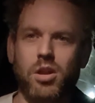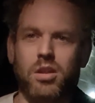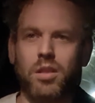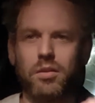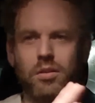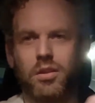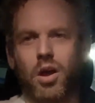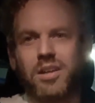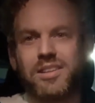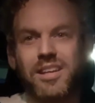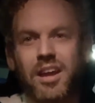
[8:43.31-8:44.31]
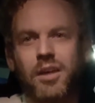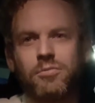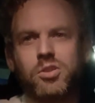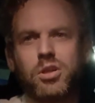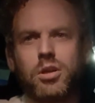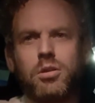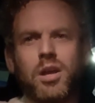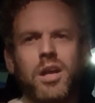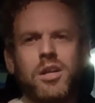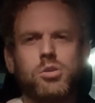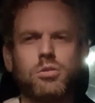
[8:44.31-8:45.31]
I did have to
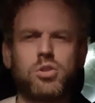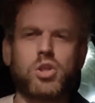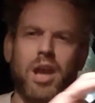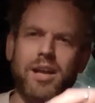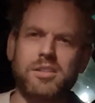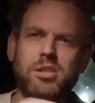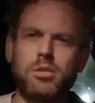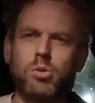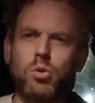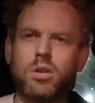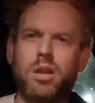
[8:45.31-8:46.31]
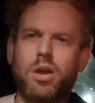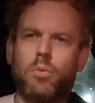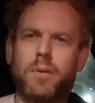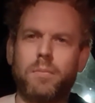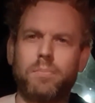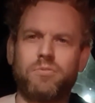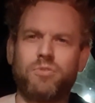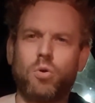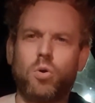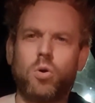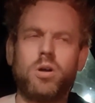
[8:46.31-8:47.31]
sort of chat to them all a little bit
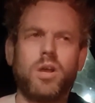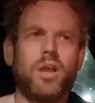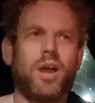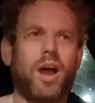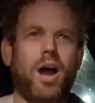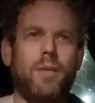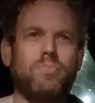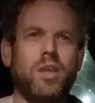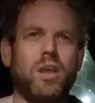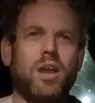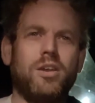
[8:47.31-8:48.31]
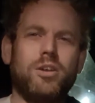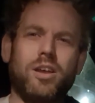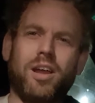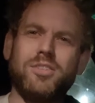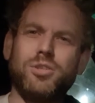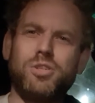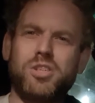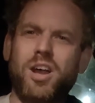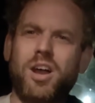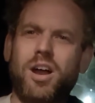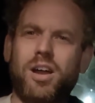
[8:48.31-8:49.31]
before, and you
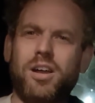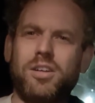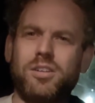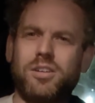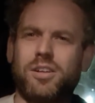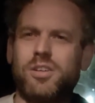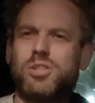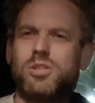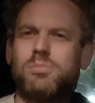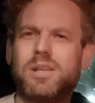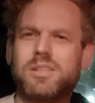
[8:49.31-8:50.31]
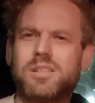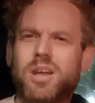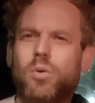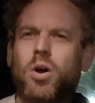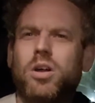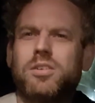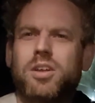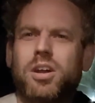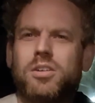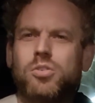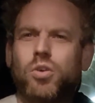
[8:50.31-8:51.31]
start as you mean to go on,
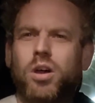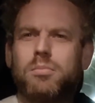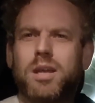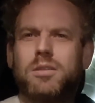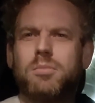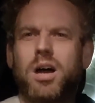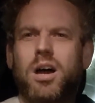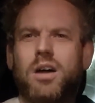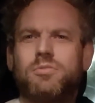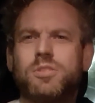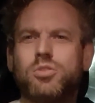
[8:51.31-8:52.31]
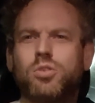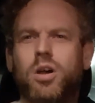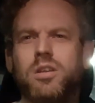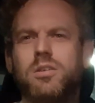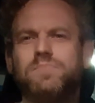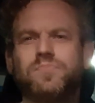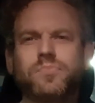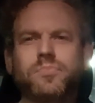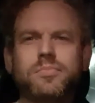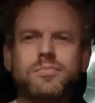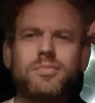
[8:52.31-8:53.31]
kind of trying to make them laugh and trying
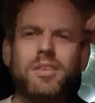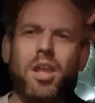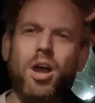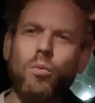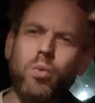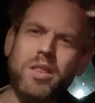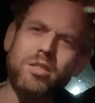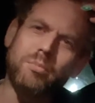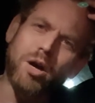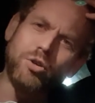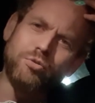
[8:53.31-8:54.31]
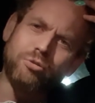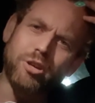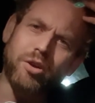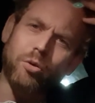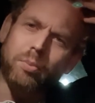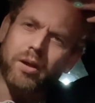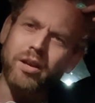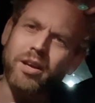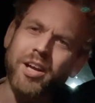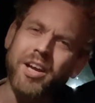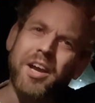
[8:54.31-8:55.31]
to win them over a little
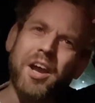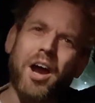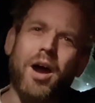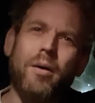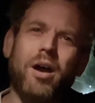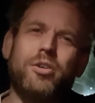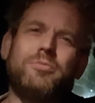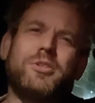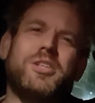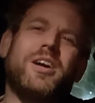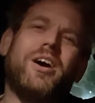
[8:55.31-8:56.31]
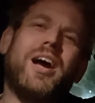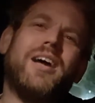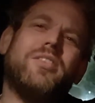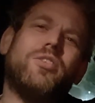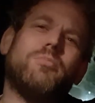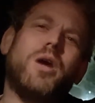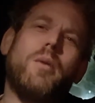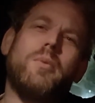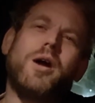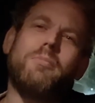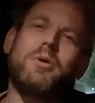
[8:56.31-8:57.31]
bit, and obviously I had them
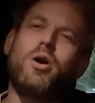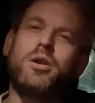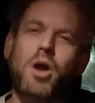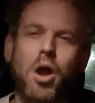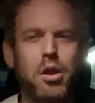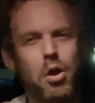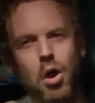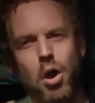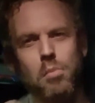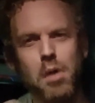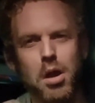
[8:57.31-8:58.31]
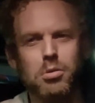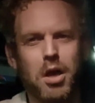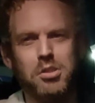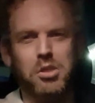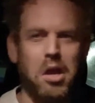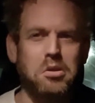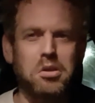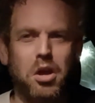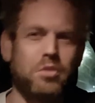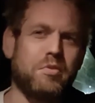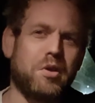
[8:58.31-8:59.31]
coming up kind of going, oh mate, that's
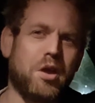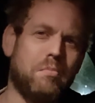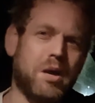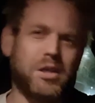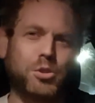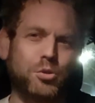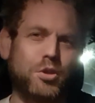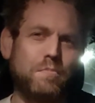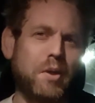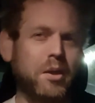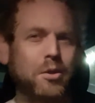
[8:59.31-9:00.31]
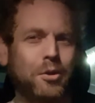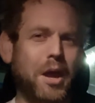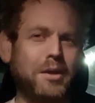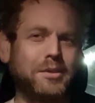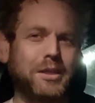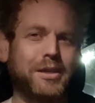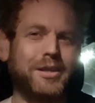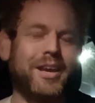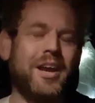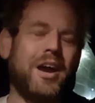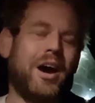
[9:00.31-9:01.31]
Andy over there, make sure you pick on Andy,
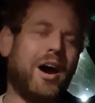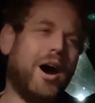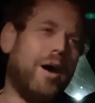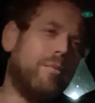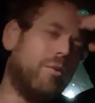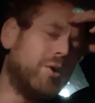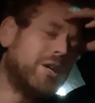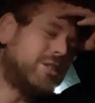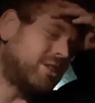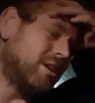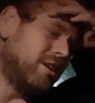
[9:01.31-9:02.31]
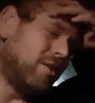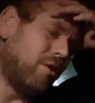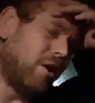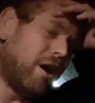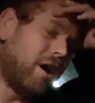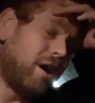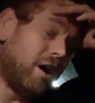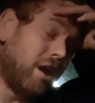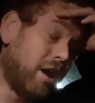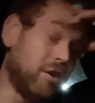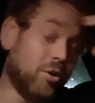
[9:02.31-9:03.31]
which
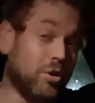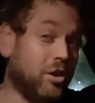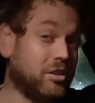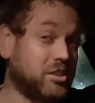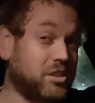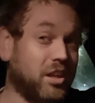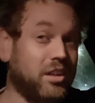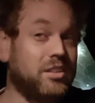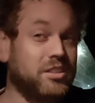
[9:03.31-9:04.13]
in all honesty